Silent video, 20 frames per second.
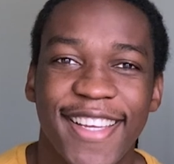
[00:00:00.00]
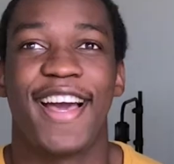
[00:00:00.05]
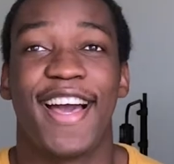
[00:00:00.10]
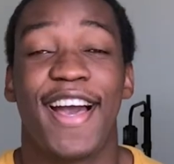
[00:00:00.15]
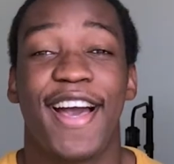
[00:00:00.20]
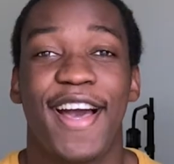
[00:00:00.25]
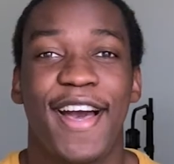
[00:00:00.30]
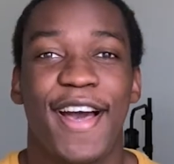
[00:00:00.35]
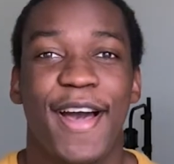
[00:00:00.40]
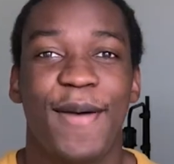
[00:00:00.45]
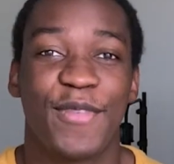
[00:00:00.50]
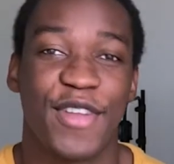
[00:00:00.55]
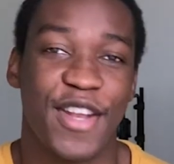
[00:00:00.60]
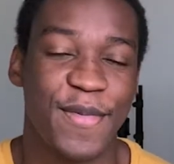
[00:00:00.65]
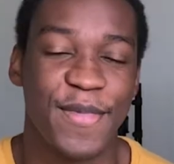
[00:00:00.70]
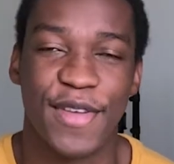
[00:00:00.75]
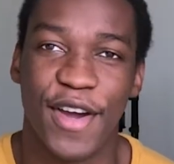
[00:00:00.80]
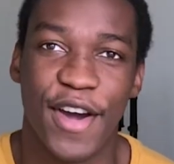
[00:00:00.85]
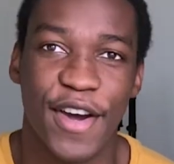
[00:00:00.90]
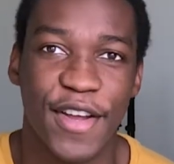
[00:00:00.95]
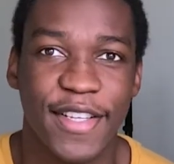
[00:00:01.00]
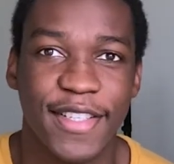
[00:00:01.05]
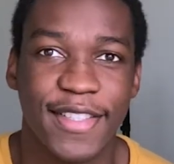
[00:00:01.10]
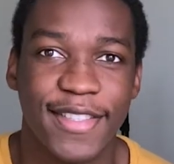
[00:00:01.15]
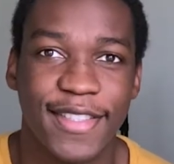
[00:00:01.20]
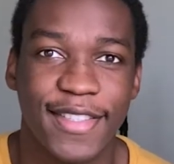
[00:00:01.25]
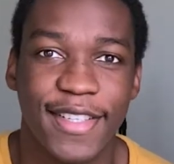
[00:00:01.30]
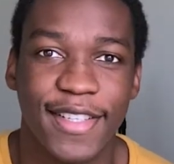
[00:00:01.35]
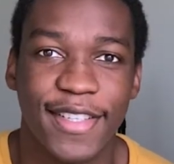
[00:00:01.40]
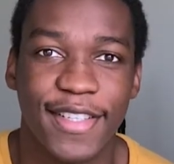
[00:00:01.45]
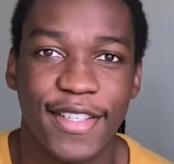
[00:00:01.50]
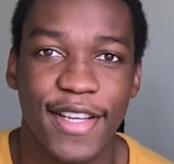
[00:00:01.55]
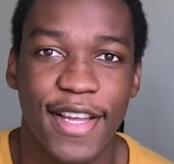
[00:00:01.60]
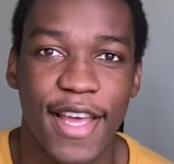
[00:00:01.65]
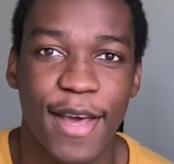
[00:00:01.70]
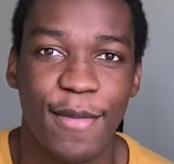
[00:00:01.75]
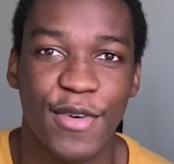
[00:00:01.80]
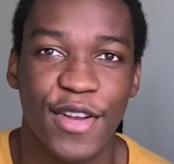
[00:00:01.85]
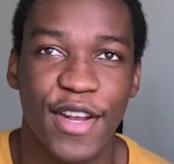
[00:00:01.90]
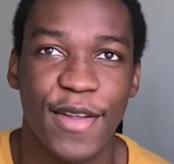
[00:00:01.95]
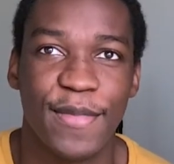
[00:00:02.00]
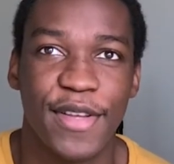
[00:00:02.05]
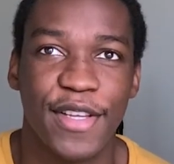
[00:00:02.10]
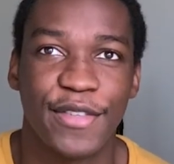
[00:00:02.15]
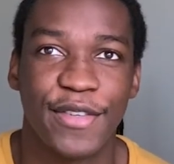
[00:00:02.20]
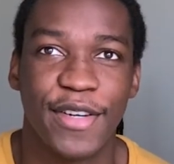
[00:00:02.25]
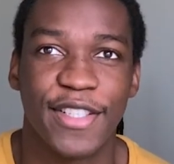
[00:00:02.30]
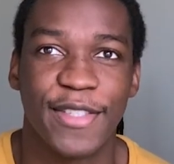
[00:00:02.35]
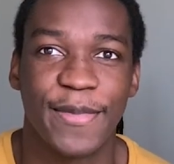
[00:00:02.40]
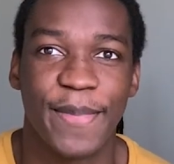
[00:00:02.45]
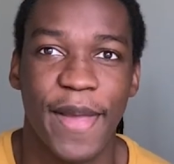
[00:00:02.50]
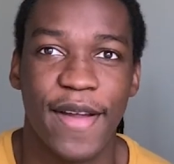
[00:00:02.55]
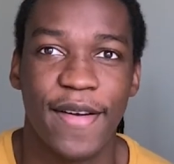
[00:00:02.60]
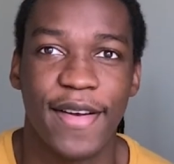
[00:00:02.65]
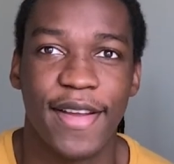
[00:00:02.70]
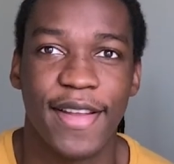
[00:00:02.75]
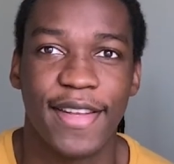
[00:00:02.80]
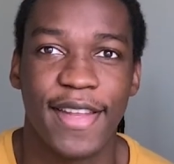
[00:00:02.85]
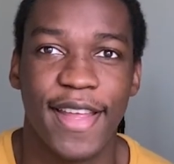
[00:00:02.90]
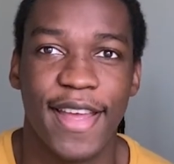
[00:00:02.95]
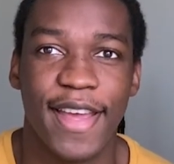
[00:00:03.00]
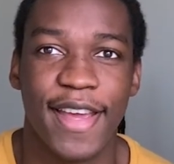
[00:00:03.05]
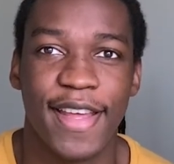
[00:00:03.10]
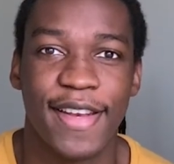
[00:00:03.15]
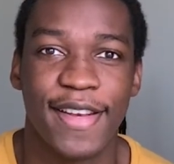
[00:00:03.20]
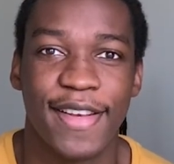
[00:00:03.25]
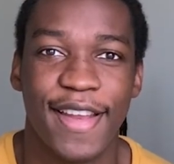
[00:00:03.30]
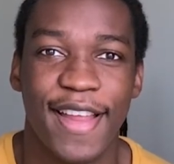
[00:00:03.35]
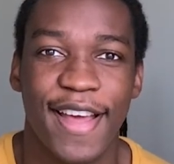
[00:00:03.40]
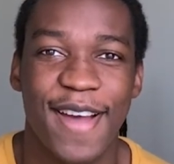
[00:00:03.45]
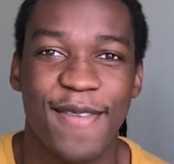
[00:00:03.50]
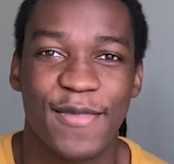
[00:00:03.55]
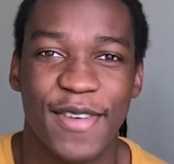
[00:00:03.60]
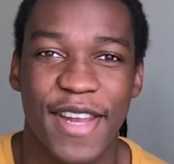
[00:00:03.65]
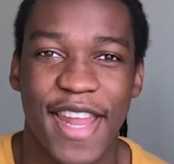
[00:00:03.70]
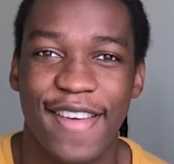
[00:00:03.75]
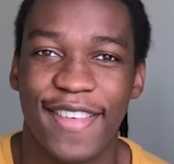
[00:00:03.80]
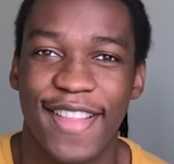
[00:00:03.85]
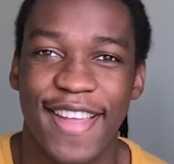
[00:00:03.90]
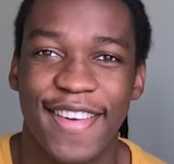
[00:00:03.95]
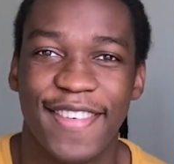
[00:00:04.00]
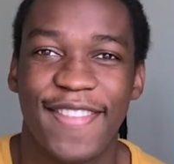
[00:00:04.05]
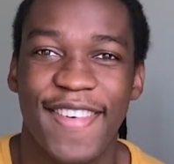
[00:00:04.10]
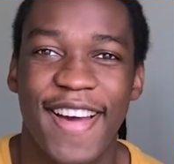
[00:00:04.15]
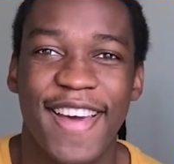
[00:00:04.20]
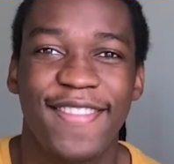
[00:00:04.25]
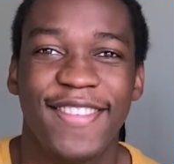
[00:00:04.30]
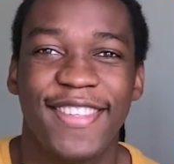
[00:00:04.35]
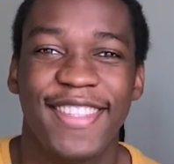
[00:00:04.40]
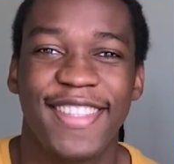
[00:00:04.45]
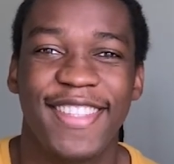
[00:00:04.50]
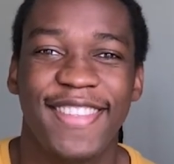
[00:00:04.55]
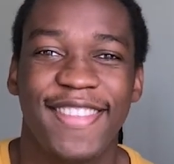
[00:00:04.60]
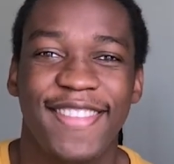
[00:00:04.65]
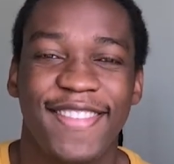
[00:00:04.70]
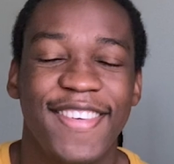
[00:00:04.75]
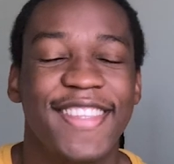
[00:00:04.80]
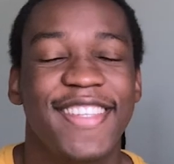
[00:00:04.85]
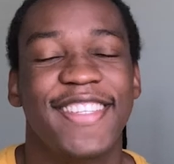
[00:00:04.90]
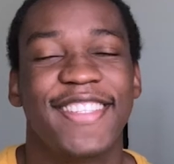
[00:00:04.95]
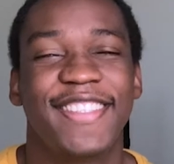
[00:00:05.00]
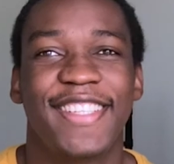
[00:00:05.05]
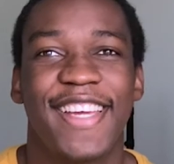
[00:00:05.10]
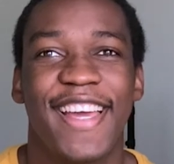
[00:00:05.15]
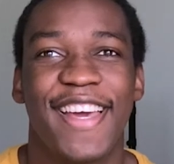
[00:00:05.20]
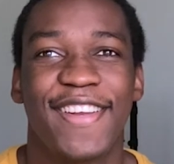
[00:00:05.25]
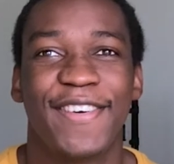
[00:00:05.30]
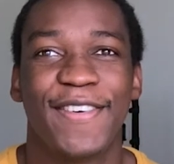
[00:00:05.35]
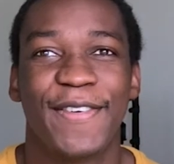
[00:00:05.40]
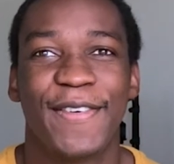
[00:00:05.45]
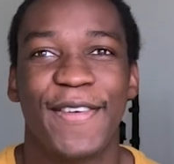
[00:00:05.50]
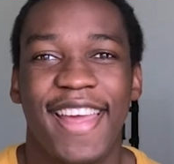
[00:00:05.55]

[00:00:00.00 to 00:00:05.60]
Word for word: Uh, I'm gonna be honest, I'm gonna be transparent and I'm gonna have a lot of fun with, with this channel.